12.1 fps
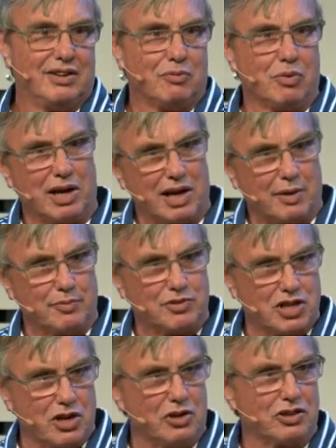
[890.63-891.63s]
when I'm
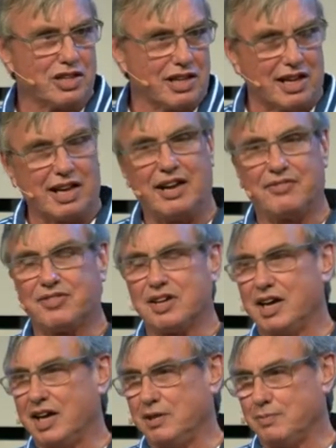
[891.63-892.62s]
told that I have to
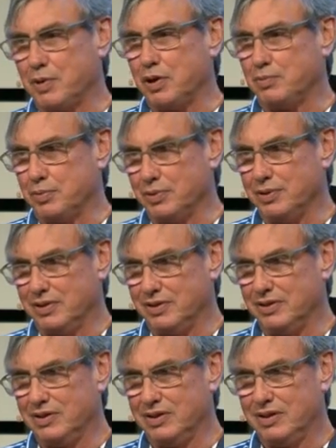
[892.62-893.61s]
hate people
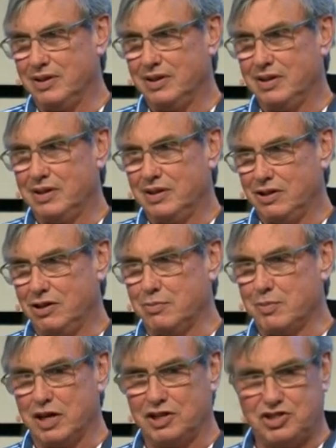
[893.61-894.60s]
who
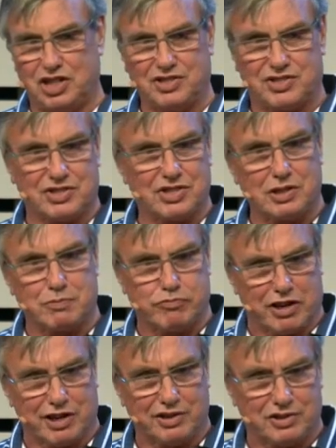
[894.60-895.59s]
my Jesus is
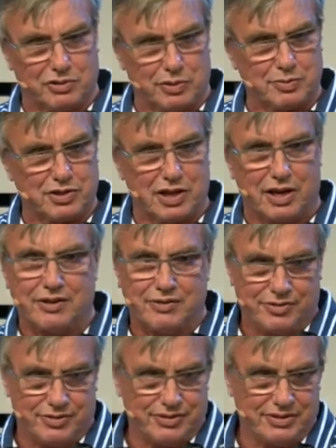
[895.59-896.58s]
bringing to
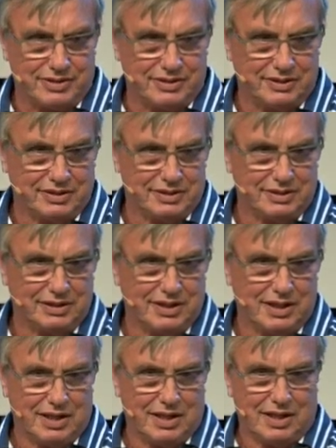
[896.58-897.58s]
himself.
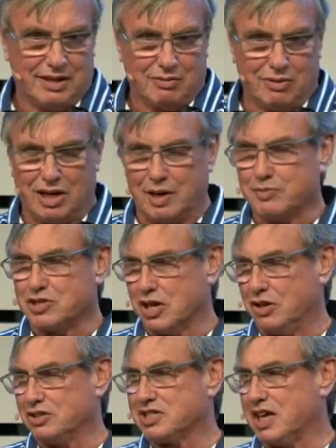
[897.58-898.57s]
When I'm
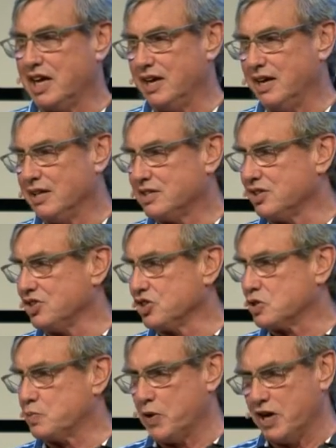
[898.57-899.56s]
told to
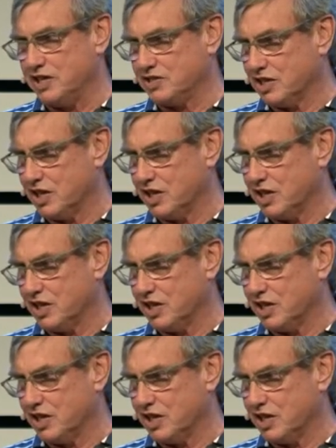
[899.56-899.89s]
despise